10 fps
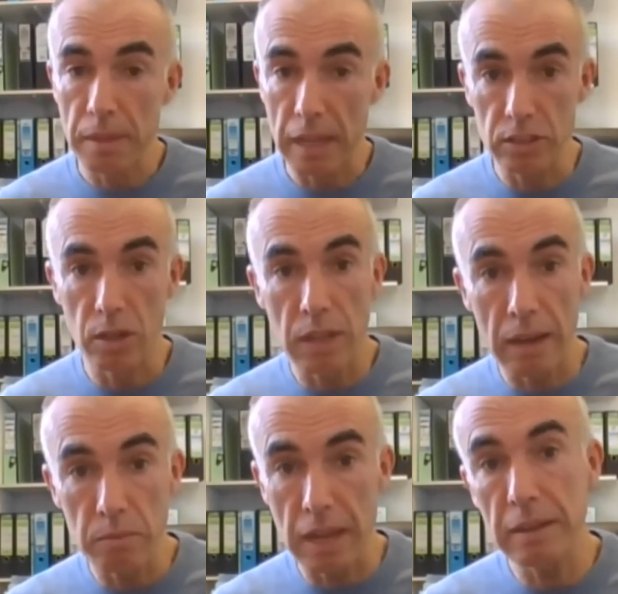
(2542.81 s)
And so
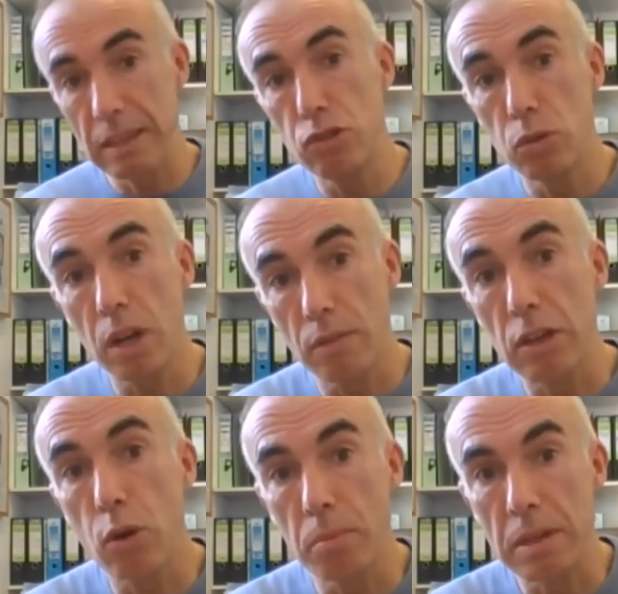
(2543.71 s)
that gives you kind of
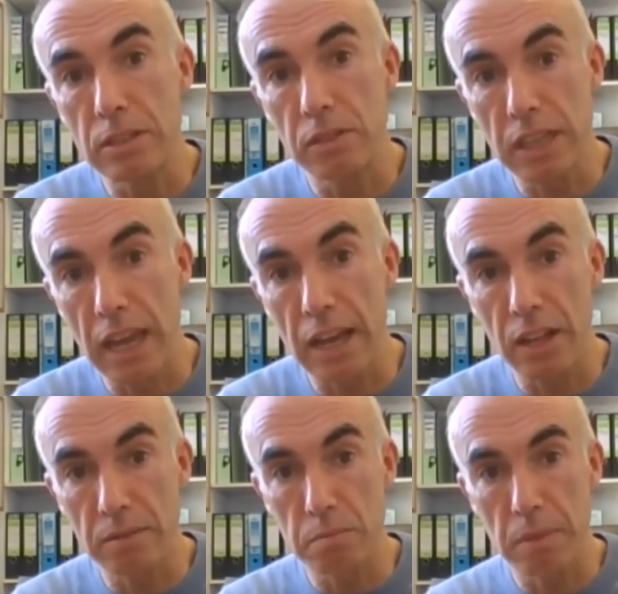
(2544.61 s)
economies of scale
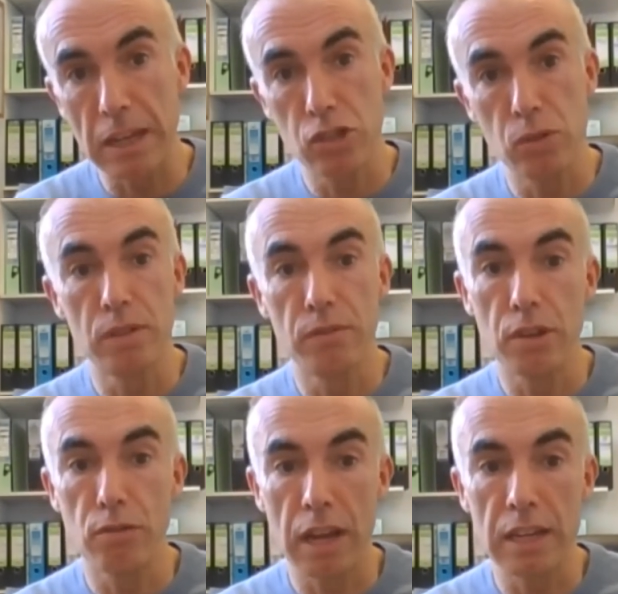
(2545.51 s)
and makes use of the
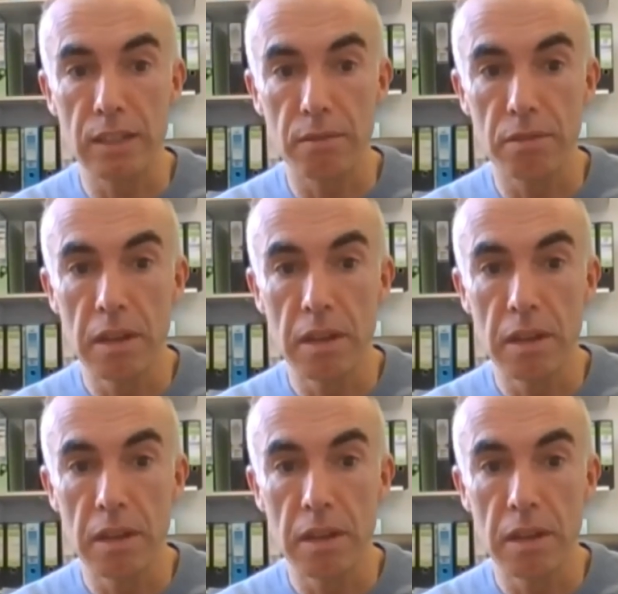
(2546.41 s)
creative.